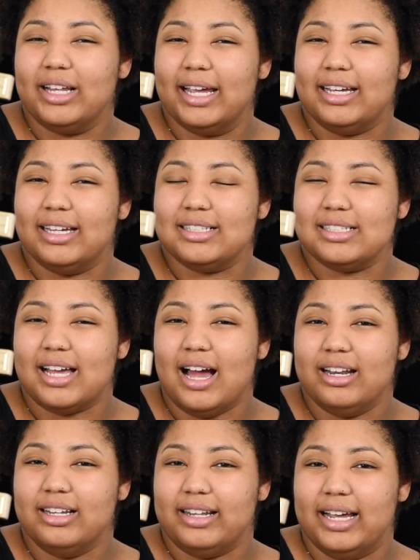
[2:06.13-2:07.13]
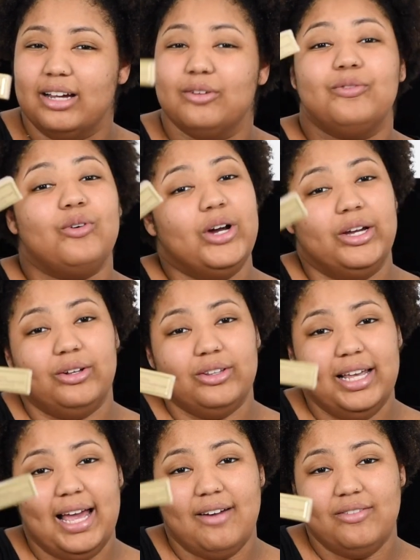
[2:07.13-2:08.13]
like it's kind of like a foil.
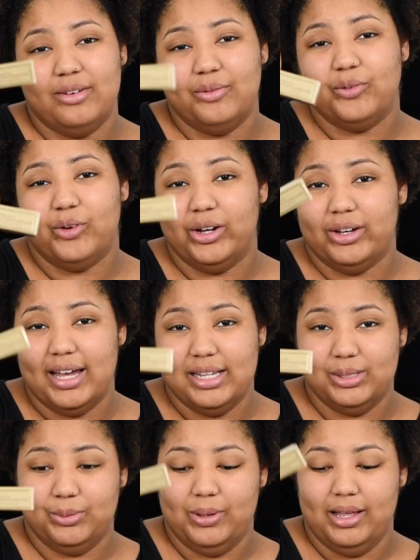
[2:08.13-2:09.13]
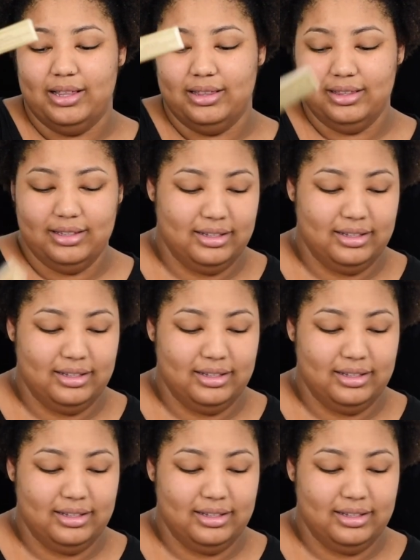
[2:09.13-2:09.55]
They have it in foil as well.